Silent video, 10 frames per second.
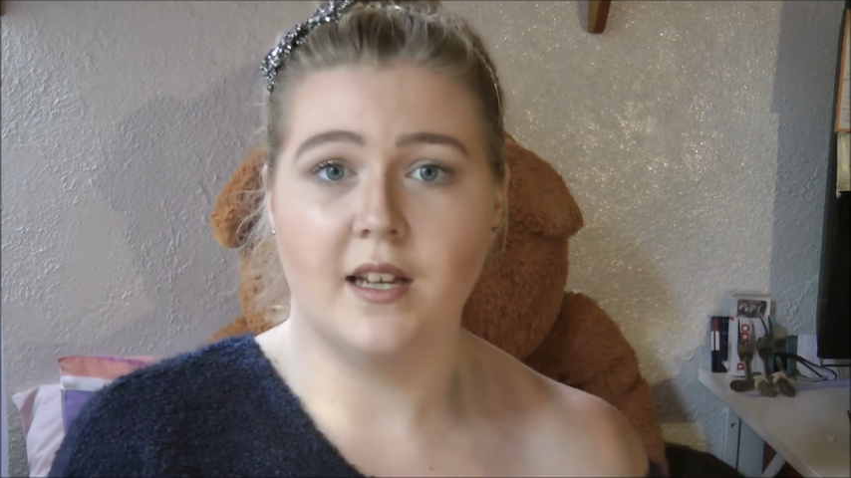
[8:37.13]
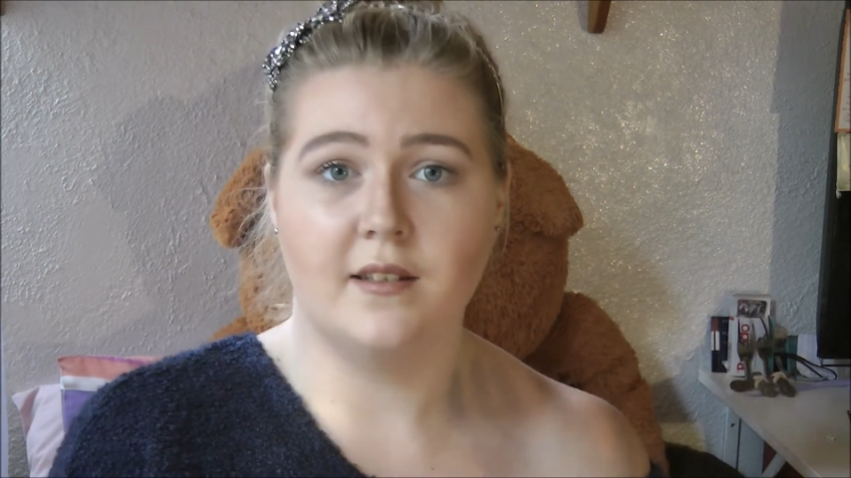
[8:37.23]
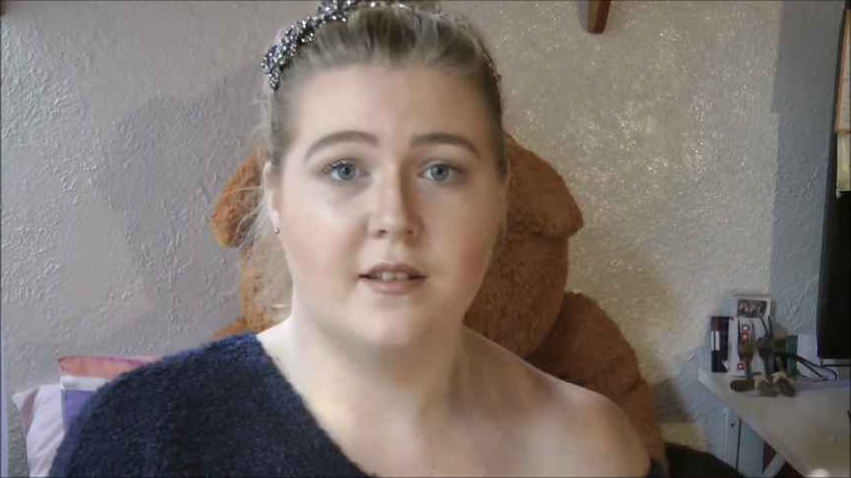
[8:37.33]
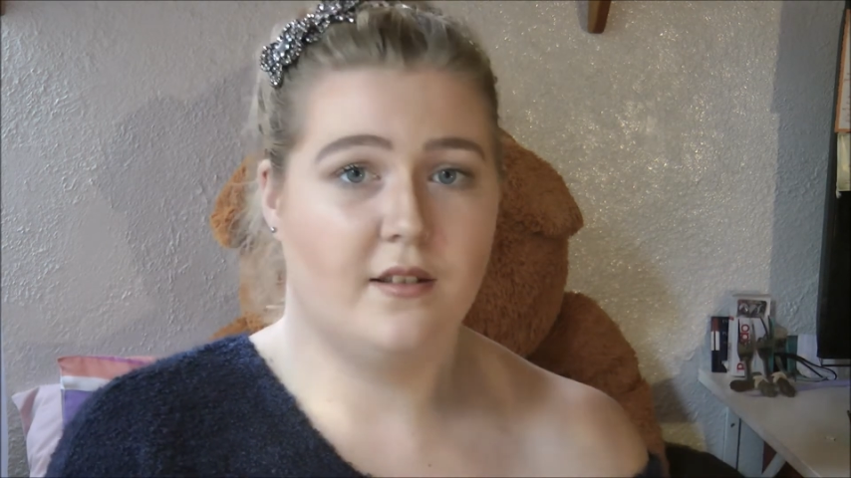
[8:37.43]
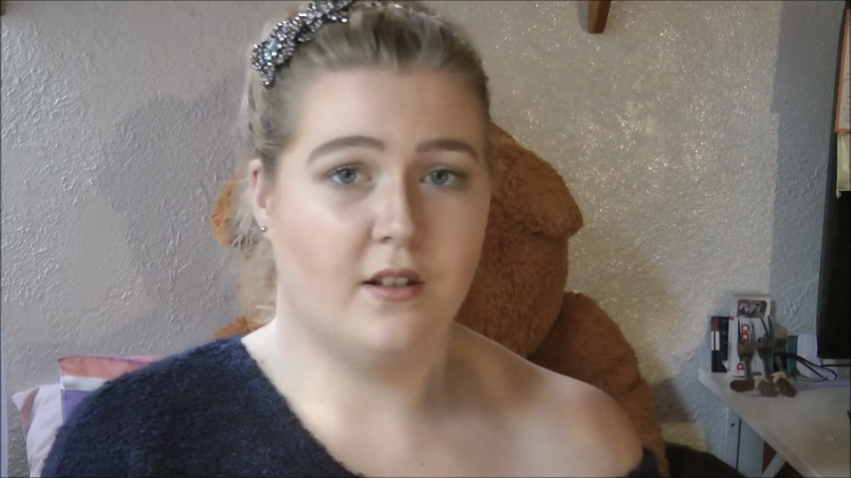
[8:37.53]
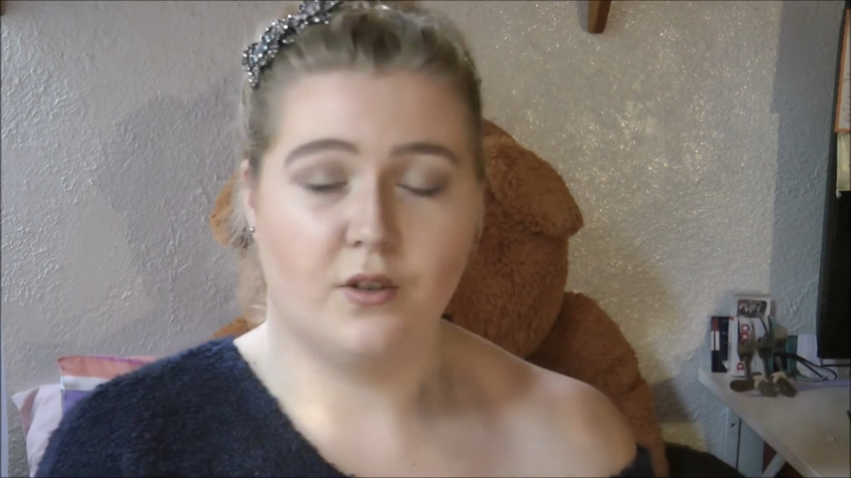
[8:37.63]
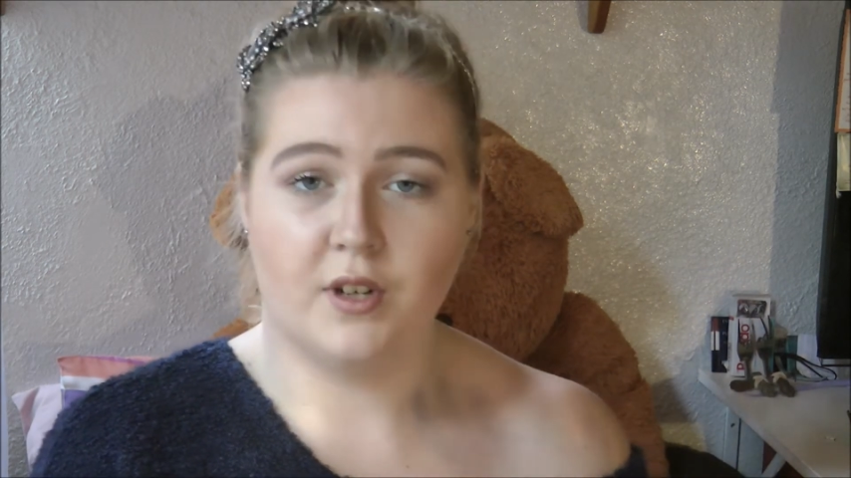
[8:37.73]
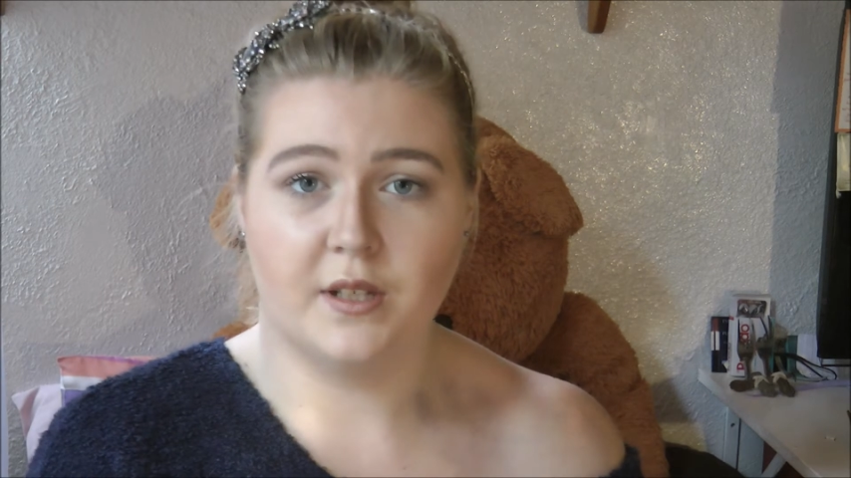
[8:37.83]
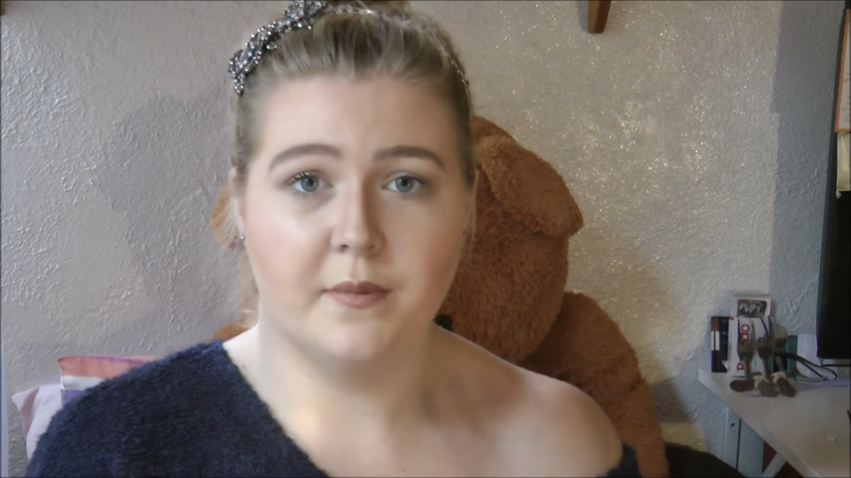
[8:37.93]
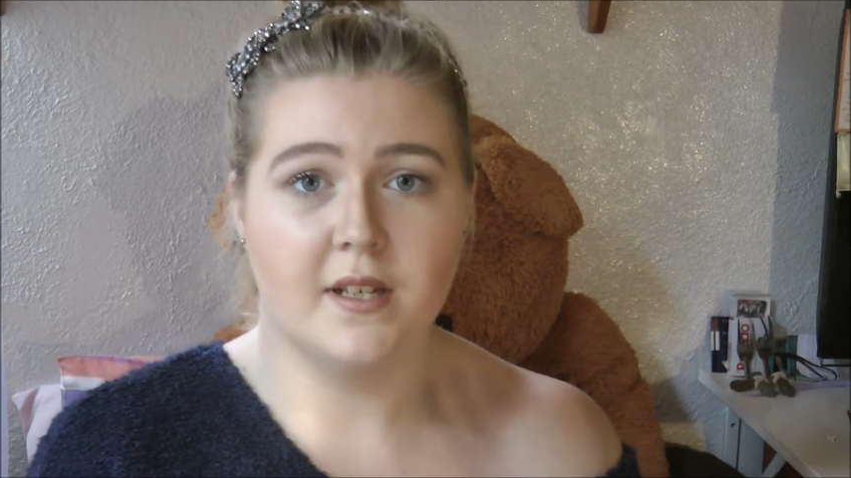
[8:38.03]
it's still
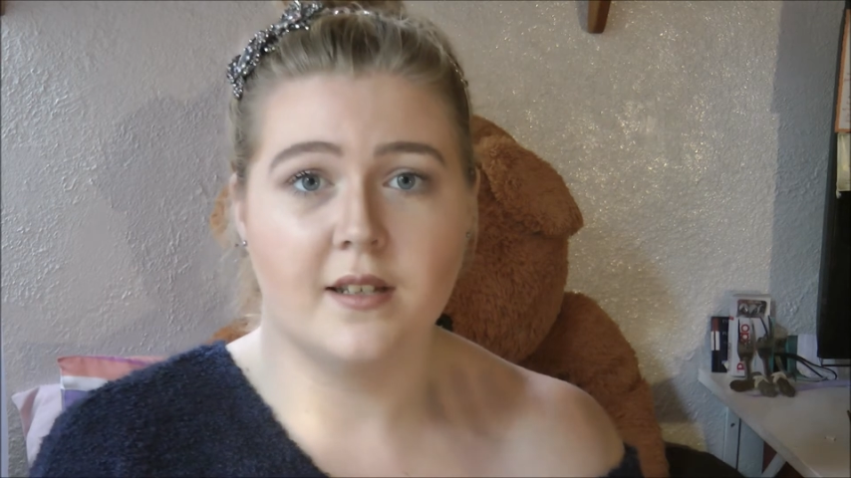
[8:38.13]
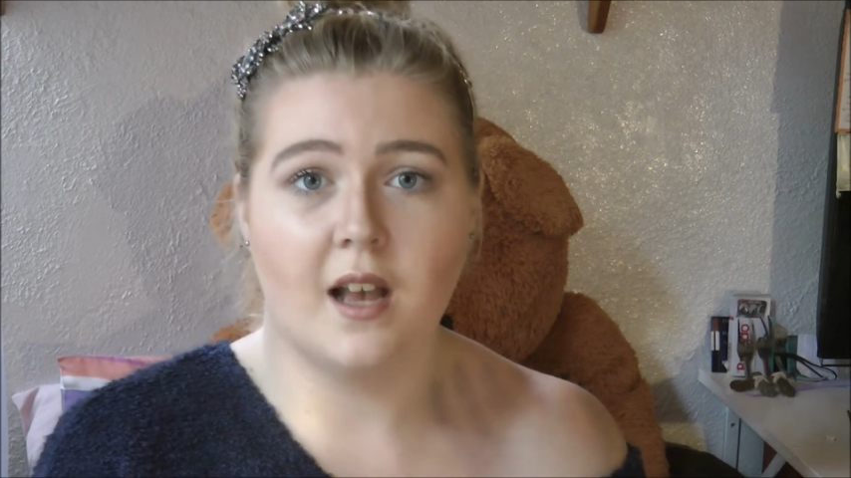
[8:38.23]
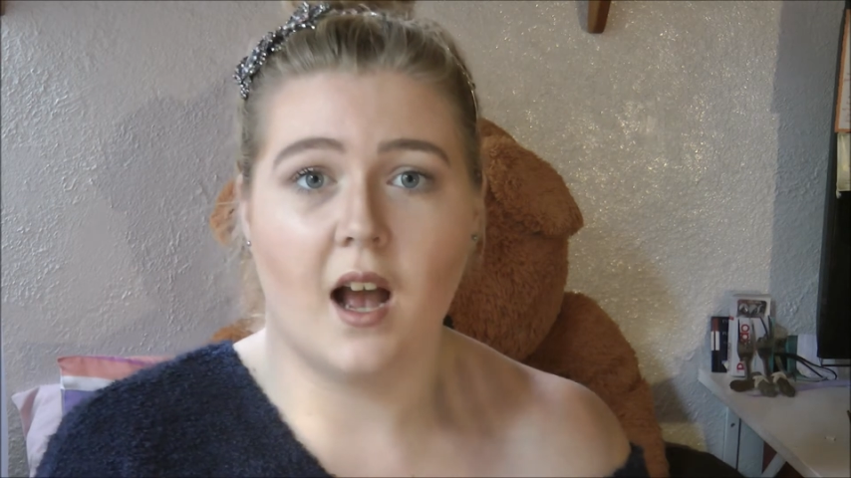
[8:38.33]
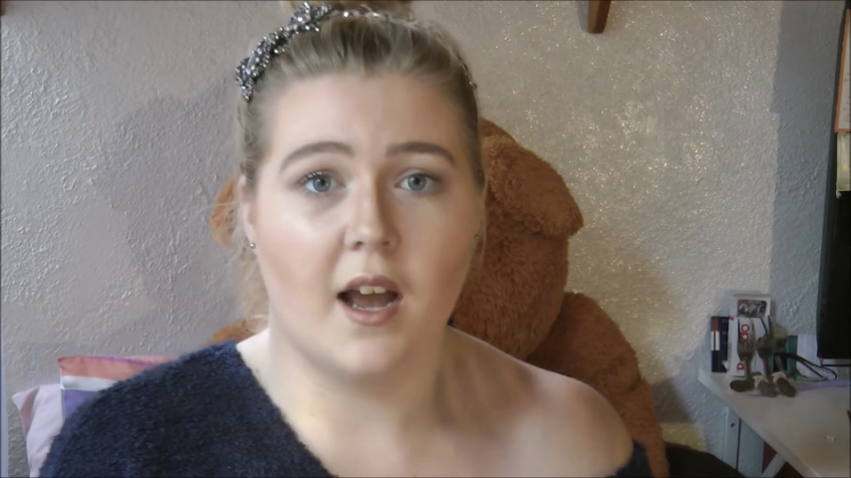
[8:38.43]
Christmas,